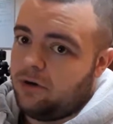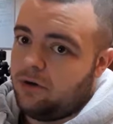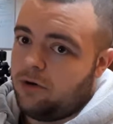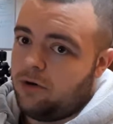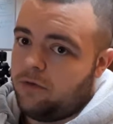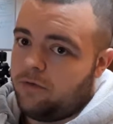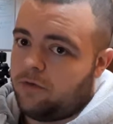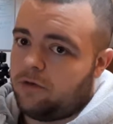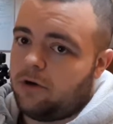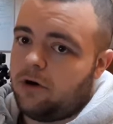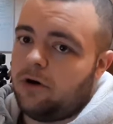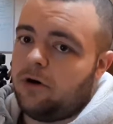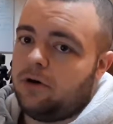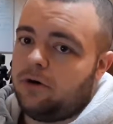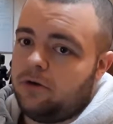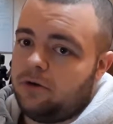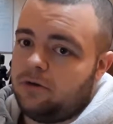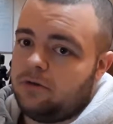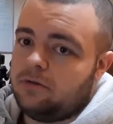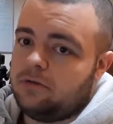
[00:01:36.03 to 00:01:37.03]

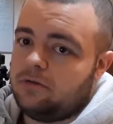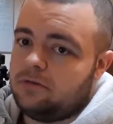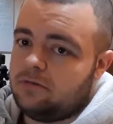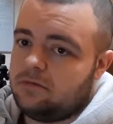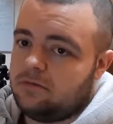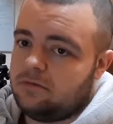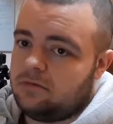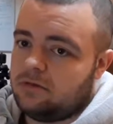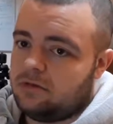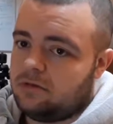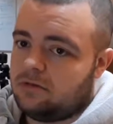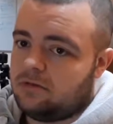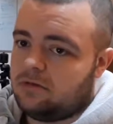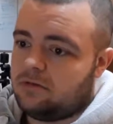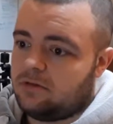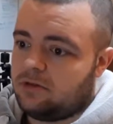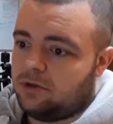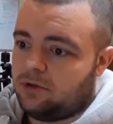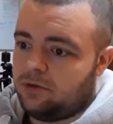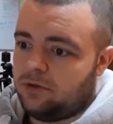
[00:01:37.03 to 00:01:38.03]
overall
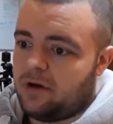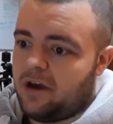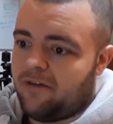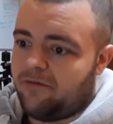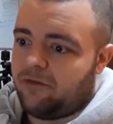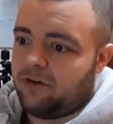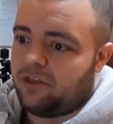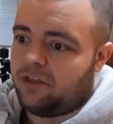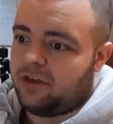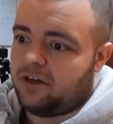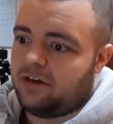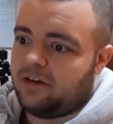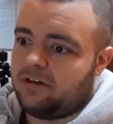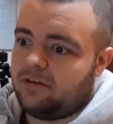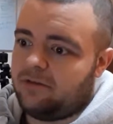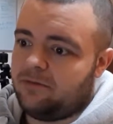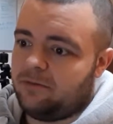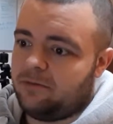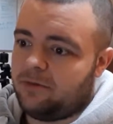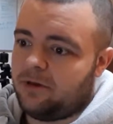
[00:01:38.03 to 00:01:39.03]
to everything
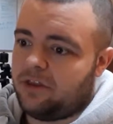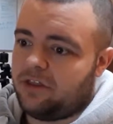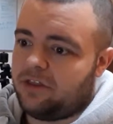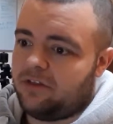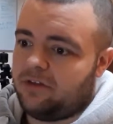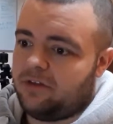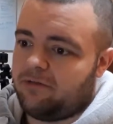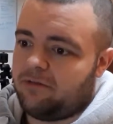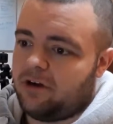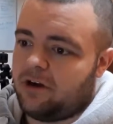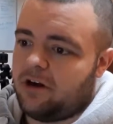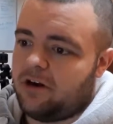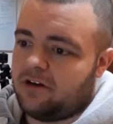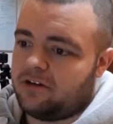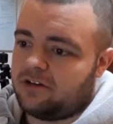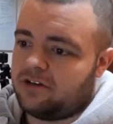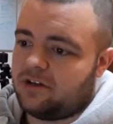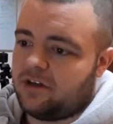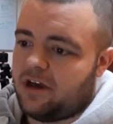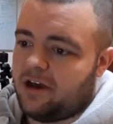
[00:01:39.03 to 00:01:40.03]
with
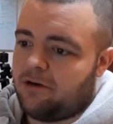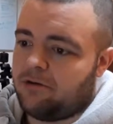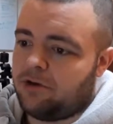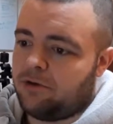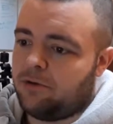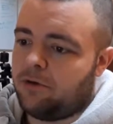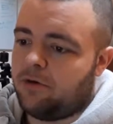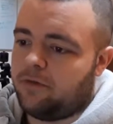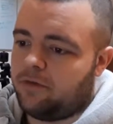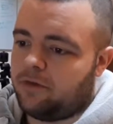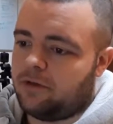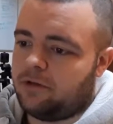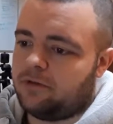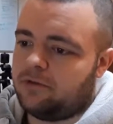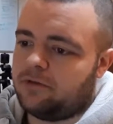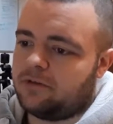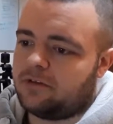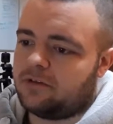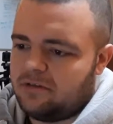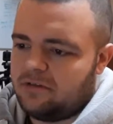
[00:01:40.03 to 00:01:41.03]
regards to how you
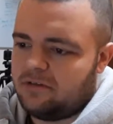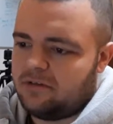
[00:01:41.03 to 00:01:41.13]
overload.